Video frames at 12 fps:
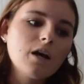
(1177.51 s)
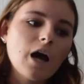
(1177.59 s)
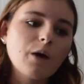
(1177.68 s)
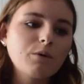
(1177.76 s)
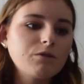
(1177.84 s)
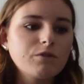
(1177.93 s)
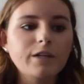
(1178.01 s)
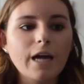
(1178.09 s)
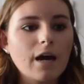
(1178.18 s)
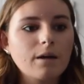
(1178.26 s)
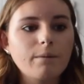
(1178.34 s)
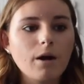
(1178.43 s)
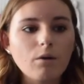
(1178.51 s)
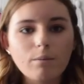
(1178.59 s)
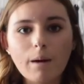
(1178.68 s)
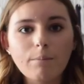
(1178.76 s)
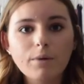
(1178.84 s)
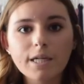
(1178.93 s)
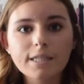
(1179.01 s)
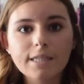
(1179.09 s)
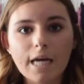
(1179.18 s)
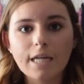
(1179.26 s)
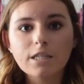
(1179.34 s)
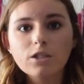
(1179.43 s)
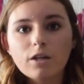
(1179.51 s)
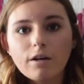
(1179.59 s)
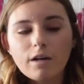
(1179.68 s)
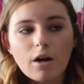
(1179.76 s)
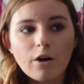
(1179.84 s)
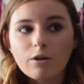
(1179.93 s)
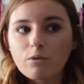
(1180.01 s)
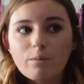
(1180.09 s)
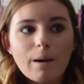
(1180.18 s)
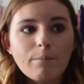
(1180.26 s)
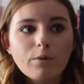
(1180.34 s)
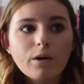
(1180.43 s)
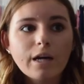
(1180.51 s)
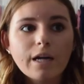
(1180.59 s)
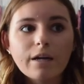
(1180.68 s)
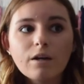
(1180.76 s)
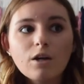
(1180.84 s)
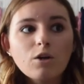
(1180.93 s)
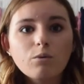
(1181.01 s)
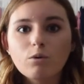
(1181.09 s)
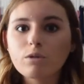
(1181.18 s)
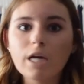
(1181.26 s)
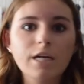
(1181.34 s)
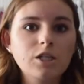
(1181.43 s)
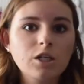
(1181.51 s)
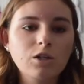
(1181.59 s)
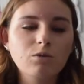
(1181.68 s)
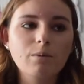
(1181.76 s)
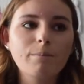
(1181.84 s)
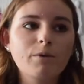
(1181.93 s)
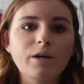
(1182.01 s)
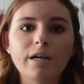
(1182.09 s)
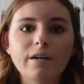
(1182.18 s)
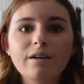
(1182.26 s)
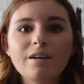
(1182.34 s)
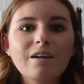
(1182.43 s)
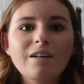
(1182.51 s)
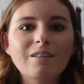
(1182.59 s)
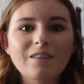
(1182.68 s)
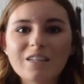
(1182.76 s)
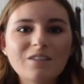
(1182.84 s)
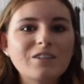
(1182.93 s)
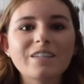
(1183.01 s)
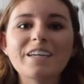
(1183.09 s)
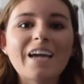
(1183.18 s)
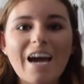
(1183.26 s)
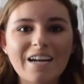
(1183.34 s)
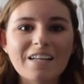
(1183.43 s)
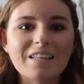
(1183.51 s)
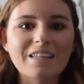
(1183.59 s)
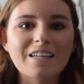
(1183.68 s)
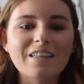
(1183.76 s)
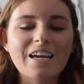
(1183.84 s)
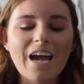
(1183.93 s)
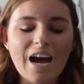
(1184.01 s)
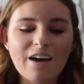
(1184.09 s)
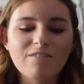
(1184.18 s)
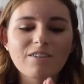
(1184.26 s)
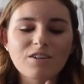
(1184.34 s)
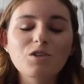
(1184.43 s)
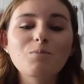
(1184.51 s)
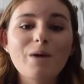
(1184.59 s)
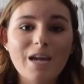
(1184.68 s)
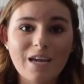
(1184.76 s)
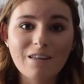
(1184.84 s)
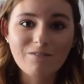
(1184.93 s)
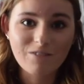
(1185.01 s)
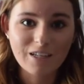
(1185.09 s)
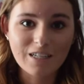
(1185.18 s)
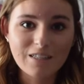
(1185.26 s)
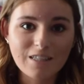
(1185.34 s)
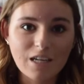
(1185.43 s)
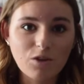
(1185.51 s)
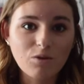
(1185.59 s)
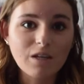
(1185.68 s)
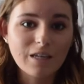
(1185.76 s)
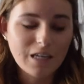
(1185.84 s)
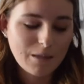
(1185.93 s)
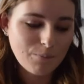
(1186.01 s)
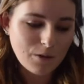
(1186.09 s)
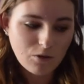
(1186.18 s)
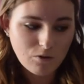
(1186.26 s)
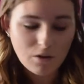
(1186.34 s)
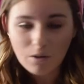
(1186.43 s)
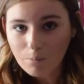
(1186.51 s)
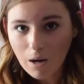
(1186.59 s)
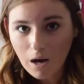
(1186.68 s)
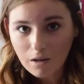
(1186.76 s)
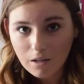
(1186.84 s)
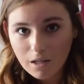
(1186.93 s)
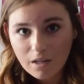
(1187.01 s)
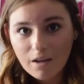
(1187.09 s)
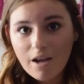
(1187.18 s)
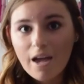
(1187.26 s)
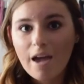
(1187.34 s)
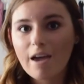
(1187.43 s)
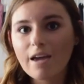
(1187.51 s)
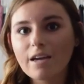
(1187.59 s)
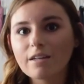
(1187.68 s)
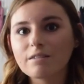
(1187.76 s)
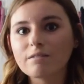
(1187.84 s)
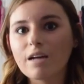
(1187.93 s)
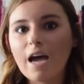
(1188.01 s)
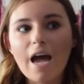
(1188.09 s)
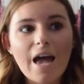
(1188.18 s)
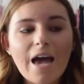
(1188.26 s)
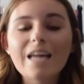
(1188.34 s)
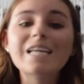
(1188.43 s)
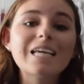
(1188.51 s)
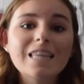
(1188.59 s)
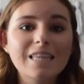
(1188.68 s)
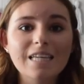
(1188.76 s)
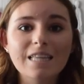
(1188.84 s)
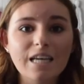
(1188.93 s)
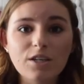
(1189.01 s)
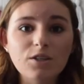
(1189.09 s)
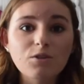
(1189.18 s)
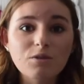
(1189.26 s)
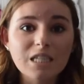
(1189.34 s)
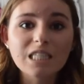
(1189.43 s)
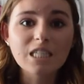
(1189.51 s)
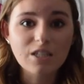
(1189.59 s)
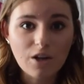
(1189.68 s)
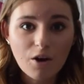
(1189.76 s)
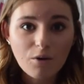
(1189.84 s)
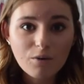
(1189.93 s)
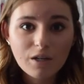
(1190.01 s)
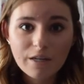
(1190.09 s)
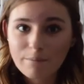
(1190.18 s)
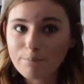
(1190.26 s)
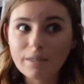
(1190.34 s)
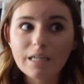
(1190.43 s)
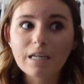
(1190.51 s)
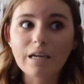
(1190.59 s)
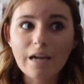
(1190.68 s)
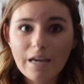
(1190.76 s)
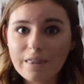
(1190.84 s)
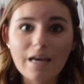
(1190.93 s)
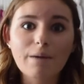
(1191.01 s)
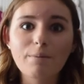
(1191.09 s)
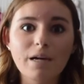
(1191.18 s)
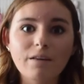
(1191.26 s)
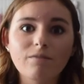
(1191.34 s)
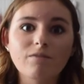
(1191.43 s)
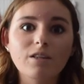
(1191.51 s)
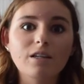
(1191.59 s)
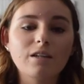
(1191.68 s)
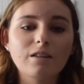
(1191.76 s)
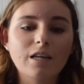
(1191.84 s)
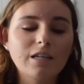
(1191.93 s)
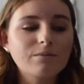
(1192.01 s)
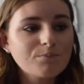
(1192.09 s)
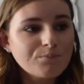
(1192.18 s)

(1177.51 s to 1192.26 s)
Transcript: I wouldn't freak out about remembering settings or remembering rotation, remembering literally anything. They have little pamphlets that you can keep in your little pocket, and anything that you need to know can be in that pamphlet, like